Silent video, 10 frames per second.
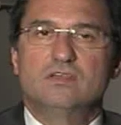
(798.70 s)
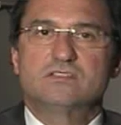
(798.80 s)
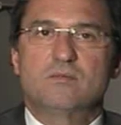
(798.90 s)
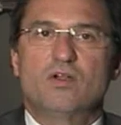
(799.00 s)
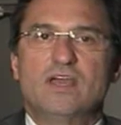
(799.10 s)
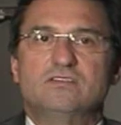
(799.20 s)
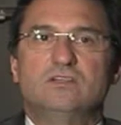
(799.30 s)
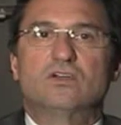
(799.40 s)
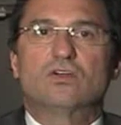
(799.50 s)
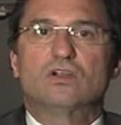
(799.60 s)
Summarizing
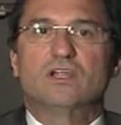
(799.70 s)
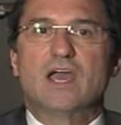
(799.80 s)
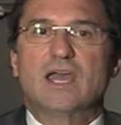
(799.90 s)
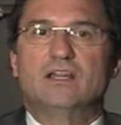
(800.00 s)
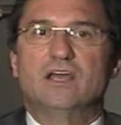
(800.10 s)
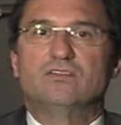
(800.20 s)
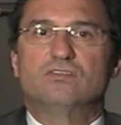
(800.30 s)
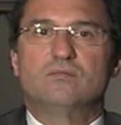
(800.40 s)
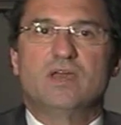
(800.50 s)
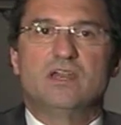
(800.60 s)
the current guidelines
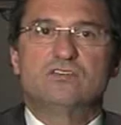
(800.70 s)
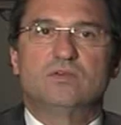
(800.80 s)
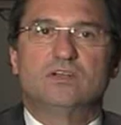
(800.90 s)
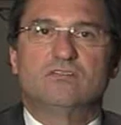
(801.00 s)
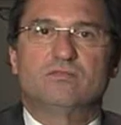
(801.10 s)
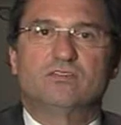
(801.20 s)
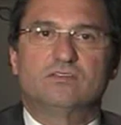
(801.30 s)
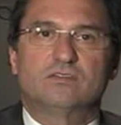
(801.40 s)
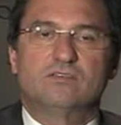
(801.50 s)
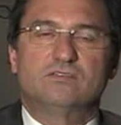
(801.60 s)
for the management of
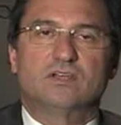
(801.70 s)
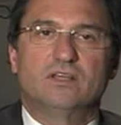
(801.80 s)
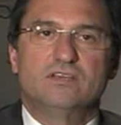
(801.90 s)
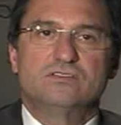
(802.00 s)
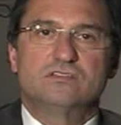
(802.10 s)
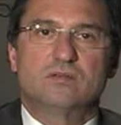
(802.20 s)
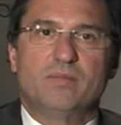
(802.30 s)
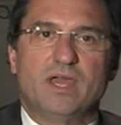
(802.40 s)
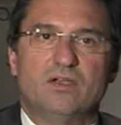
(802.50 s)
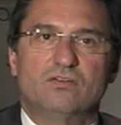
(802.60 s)
cystic lesions of the
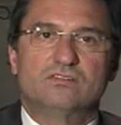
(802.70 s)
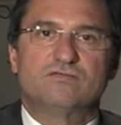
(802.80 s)
pancreas,